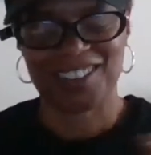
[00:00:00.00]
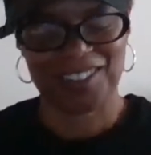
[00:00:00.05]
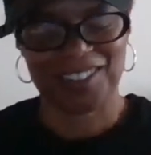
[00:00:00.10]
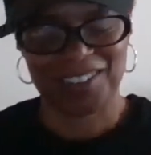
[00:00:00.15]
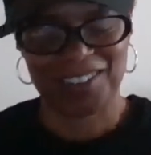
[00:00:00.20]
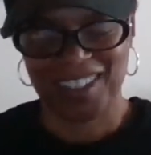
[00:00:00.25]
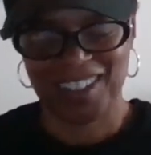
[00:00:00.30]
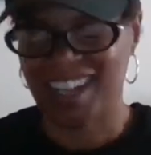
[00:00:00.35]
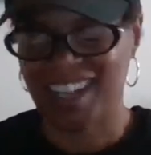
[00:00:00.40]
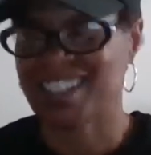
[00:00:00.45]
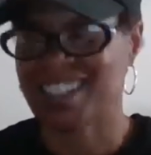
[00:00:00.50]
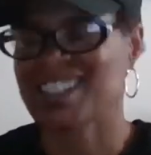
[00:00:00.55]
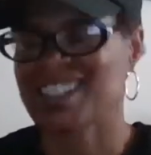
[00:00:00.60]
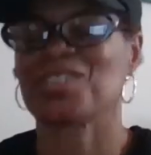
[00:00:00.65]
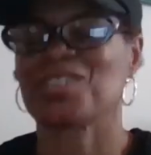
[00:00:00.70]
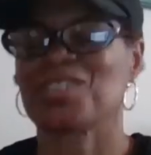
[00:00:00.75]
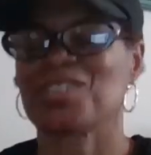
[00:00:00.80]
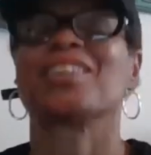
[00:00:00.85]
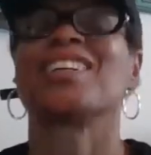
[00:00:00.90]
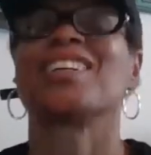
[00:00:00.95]
God is
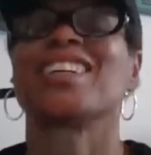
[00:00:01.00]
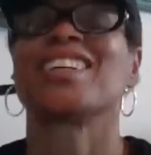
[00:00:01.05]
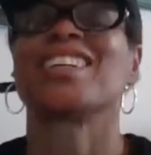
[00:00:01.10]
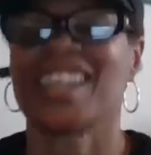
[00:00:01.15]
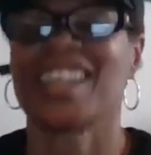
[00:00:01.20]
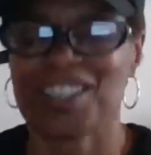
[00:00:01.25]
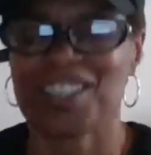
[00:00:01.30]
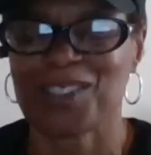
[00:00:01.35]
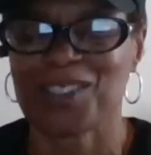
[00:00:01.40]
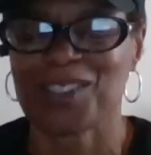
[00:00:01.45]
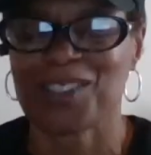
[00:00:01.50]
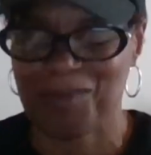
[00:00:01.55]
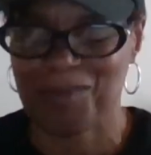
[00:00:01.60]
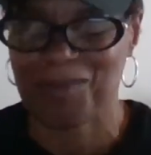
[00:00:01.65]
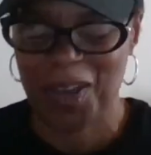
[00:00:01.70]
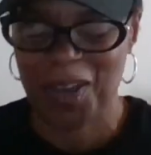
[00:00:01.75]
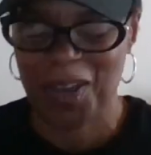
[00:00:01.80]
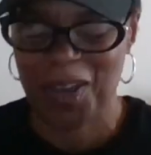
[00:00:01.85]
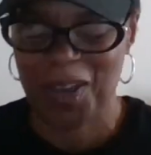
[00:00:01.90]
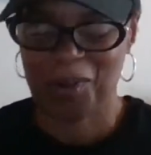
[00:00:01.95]
so good. He answered
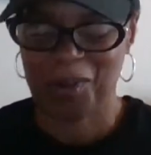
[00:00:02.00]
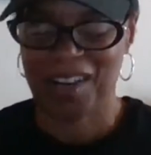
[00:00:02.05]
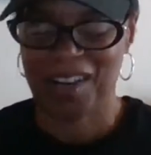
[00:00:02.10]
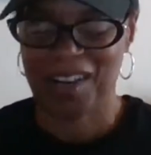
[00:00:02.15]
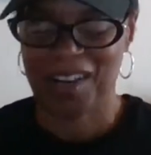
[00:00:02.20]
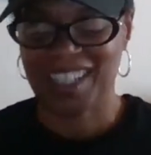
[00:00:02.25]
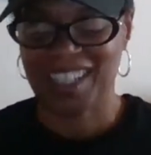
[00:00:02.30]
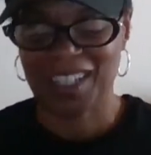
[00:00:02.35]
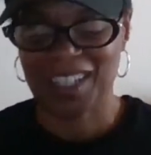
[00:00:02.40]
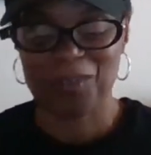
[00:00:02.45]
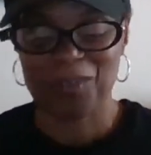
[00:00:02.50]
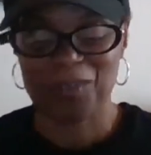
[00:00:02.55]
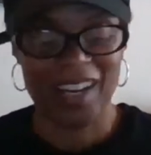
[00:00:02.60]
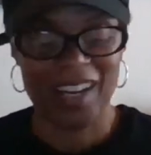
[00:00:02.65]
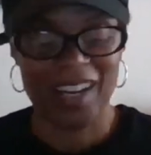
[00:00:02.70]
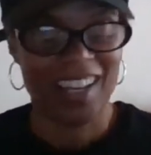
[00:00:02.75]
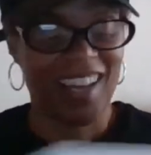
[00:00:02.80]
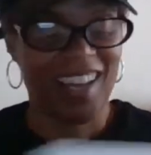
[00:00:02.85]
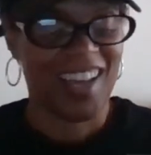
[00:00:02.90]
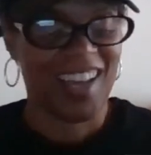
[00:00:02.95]
prayers. Anyway,
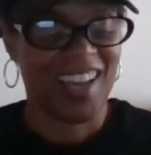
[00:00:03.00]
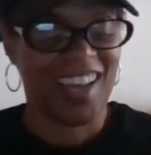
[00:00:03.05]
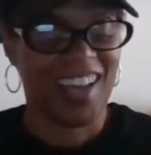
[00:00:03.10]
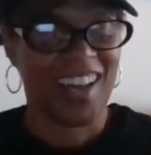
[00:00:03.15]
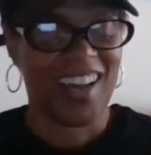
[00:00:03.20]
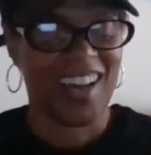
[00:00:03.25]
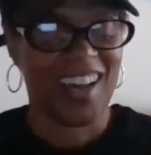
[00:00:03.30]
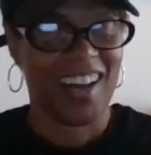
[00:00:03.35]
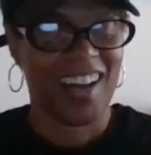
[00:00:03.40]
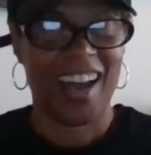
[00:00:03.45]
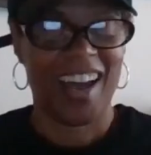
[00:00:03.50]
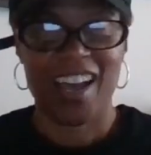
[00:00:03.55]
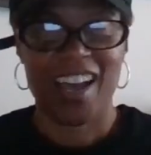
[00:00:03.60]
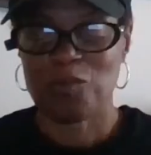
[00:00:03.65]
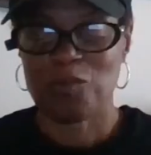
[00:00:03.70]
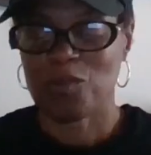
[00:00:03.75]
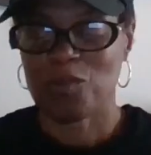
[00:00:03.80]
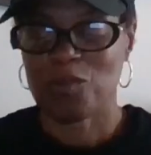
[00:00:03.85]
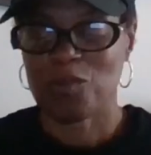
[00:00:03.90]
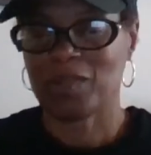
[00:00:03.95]
I
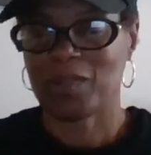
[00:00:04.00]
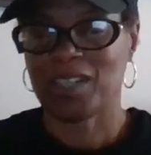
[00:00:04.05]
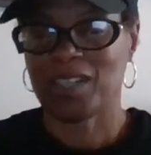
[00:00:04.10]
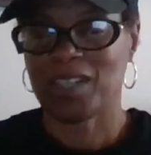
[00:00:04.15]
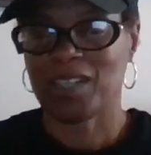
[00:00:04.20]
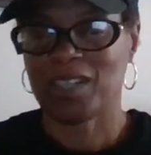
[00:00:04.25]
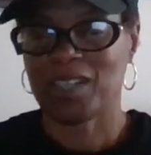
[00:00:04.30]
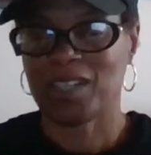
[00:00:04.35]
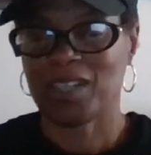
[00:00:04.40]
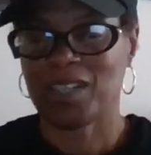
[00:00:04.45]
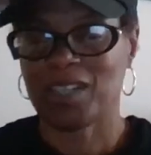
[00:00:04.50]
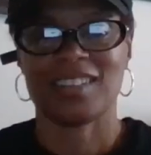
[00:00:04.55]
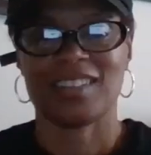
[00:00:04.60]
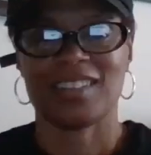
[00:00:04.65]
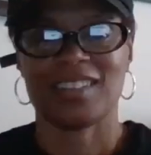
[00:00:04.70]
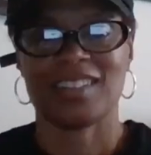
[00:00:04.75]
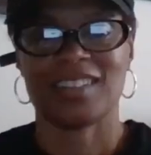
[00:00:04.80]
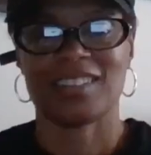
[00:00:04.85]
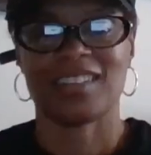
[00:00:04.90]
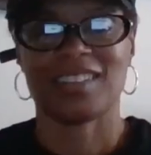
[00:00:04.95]
will be
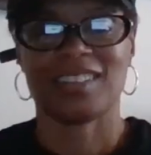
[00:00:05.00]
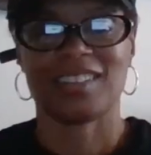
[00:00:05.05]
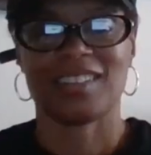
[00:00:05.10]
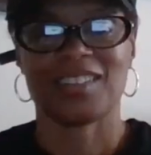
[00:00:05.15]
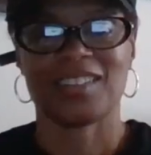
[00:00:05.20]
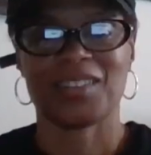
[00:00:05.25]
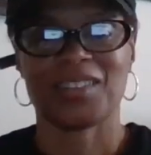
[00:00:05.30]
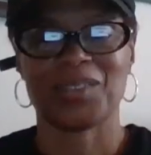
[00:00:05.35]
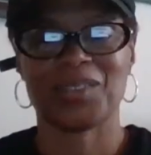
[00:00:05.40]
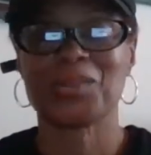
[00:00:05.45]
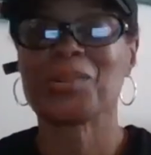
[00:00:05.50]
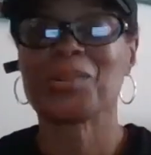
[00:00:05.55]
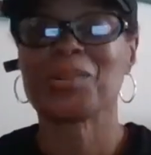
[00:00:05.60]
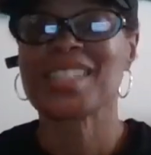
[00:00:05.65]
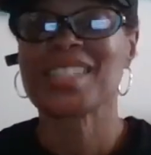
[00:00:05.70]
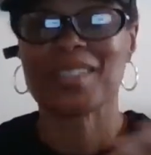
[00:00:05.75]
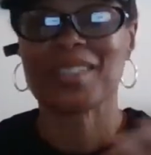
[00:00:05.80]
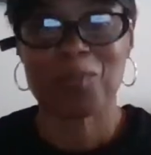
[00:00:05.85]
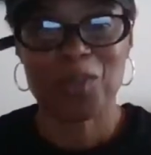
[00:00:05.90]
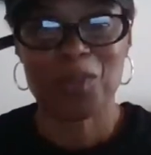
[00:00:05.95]
doing
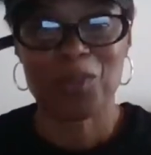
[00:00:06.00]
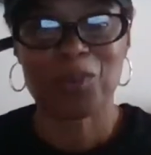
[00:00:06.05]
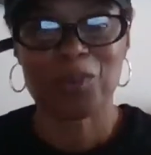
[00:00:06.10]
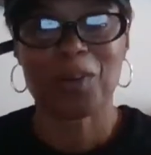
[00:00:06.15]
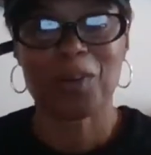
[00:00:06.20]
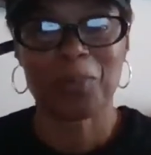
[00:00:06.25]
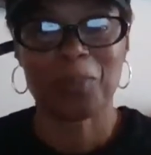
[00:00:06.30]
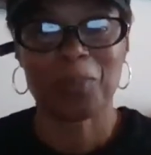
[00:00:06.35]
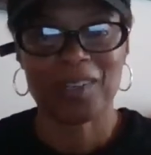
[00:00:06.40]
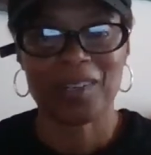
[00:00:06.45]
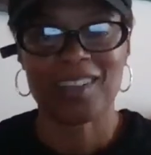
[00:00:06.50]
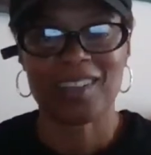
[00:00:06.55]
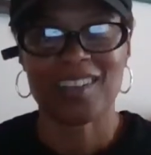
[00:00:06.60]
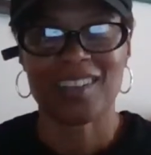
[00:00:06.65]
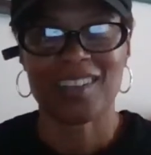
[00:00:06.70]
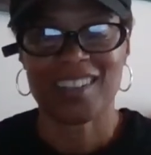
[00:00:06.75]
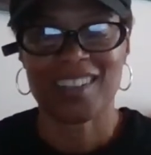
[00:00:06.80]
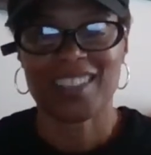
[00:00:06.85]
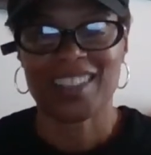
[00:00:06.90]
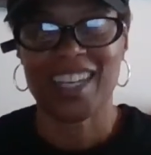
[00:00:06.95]
some corporate
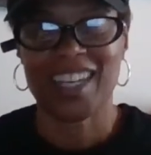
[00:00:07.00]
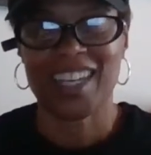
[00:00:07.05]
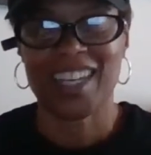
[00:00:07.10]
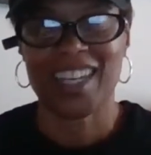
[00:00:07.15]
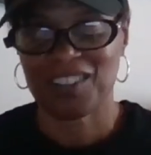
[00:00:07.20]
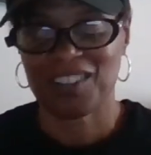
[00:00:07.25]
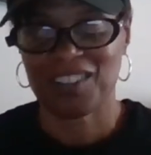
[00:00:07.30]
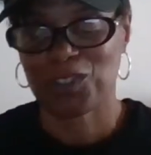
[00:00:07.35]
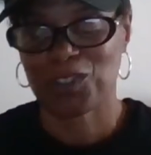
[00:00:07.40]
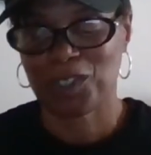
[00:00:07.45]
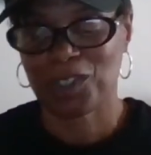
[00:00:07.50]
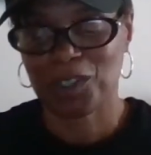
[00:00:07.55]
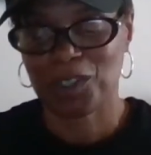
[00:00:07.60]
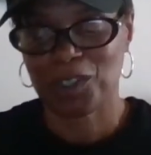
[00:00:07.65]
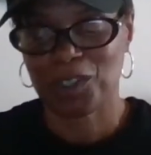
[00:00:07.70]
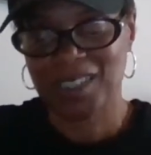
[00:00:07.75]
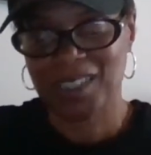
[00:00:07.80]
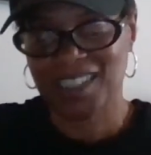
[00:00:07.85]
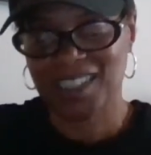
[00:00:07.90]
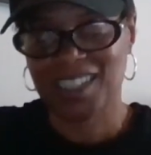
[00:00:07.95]
executive
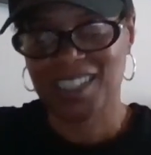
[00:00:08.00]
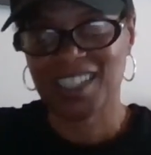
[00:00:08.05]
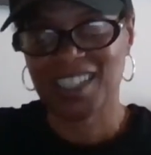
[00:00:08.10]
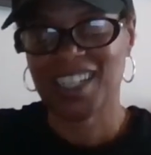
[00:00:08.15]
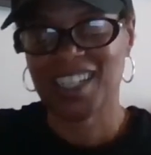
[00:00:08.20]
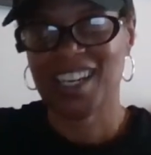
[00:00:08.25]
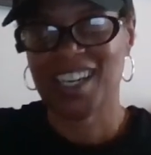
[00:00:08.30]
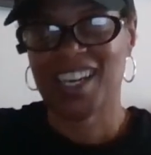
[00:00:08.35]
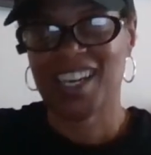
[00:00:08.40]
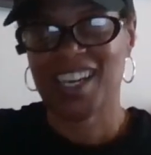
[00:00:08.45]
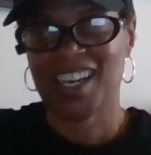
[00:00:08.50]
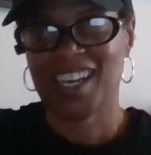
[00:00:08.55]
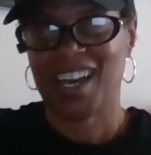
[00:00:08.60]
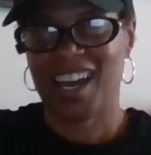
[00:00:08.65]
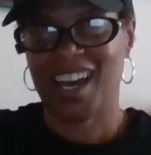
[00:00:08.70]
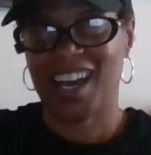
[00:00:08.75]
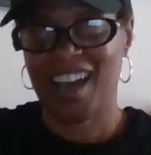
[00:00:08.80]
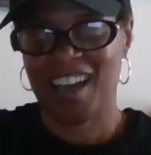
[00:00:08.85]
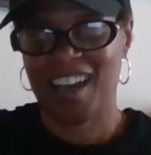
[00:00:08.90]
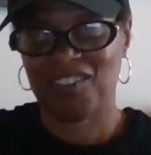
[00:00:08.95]
coaching.
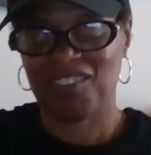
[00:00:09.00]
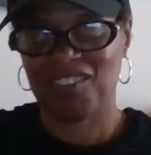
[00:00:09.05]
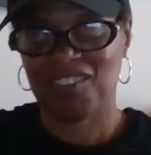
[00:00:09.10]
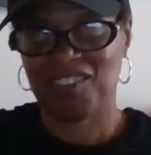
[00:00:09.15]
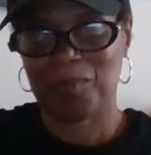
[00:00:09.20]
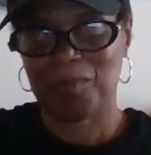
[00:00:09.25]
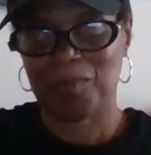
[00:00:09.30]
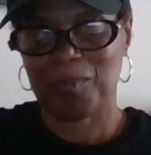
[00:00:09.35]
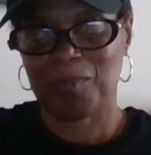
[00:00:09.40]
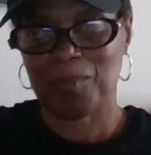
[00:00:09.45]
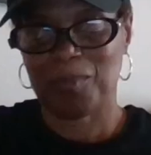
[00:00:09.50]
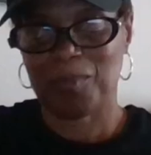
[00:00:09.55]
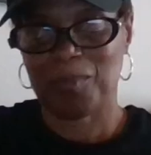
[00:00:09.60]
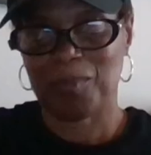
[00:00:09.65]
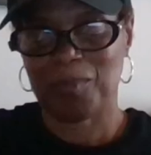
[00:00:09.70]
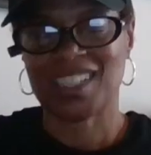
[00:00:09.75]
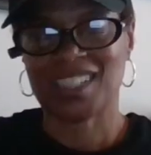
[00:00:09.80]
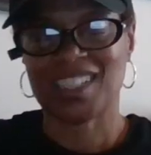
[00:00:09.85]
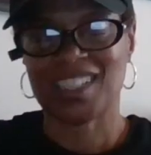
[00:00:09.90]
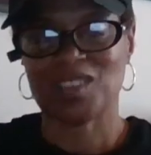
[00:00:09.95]
I have an
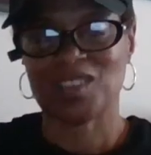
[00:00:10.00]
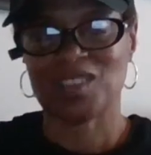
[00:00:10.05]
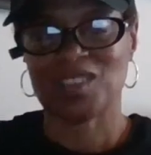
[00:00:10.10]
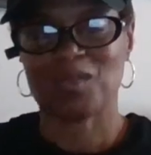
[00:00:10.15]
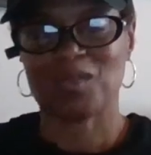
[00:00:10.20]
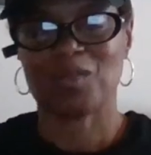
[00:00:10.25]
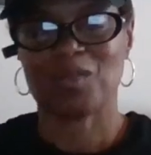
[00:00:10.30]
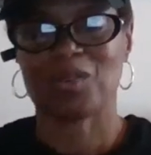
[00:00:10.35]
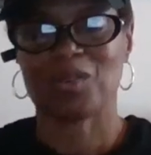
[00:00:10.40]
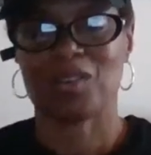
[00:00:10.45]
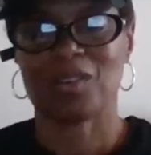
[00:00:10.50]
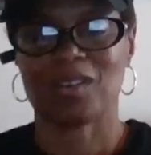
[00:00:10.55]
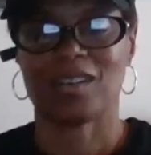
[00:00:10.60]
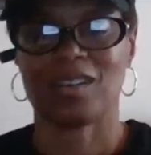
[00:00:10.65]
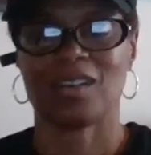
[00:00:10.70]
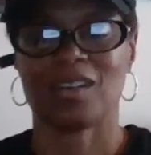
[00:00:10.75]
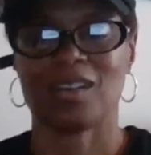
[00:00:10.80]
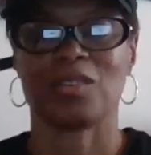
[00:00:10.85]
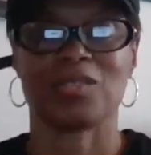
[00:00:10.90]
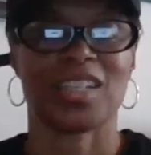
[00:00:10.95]
opportunity to
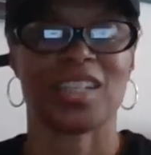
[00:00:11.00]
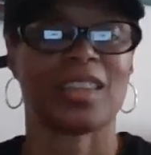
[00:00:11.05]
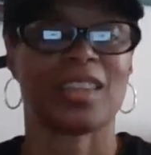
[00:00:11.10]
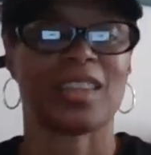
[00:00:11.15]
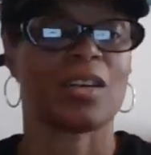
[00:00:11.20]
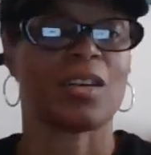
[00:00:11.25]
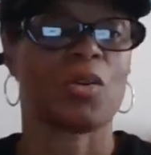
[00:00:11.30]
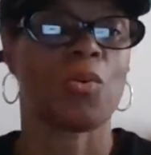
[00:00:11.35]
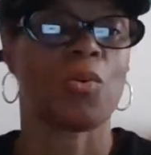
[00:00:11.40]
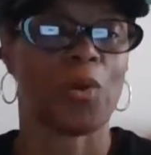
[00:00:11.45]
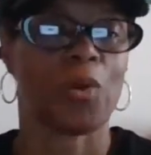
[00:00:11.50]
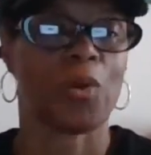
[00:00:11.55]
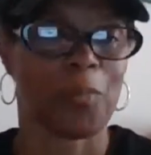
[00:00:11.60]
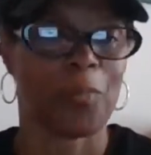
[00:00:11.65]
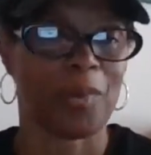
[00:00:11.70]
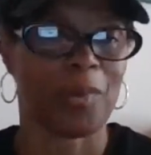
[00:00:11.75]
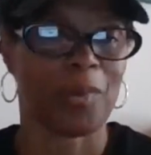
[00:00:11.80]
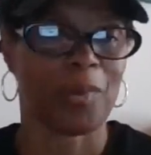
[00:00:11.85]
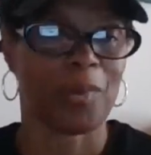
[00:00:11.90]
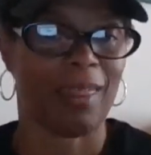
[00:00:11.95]
coach at the
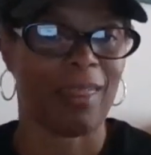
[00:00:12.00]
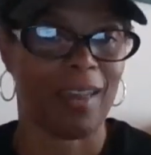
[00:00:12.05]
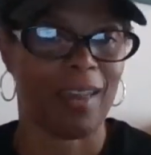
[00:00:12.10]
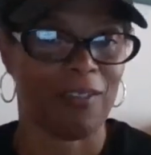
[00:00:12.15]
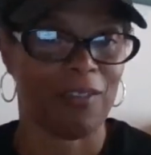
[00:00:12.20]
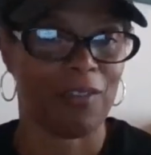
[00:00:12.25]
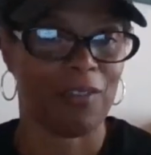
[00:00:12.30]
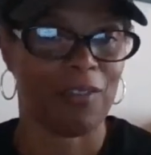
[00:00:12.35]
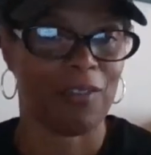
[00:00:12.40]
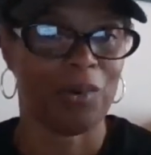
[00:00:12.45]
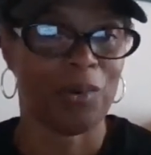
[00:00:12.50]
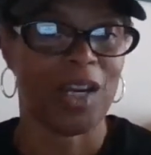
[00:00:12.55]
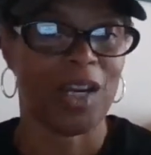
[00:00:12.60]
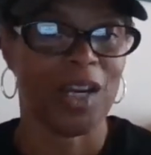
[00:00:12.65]
corporate level.